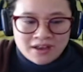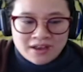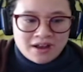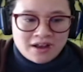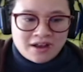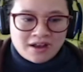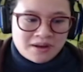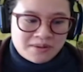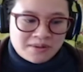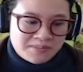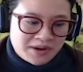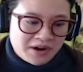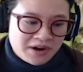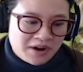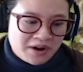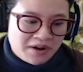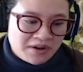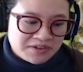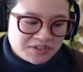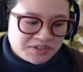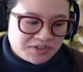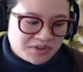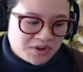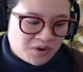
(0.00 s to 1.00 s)
but
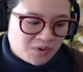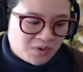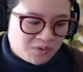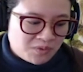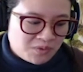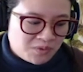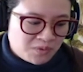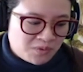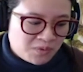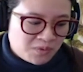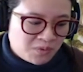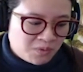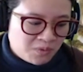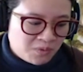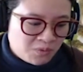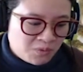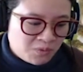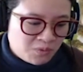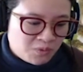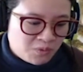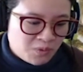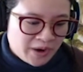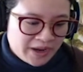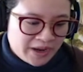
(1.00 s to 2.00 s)
also
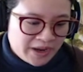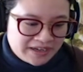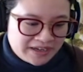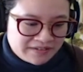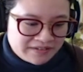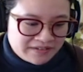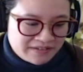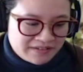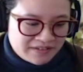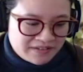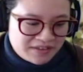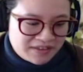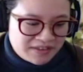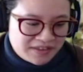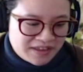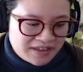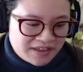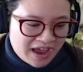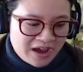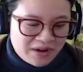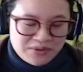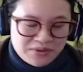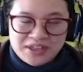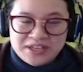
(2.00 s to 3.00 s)

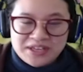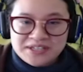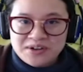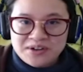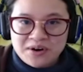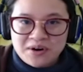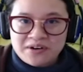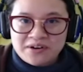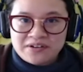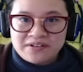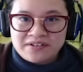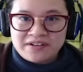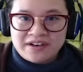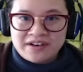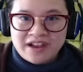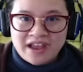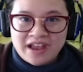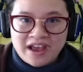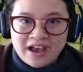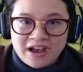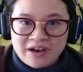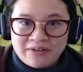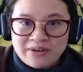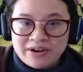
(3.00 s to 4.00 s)
how things are
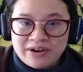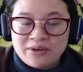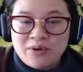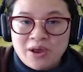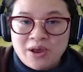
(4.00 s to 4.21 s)
now,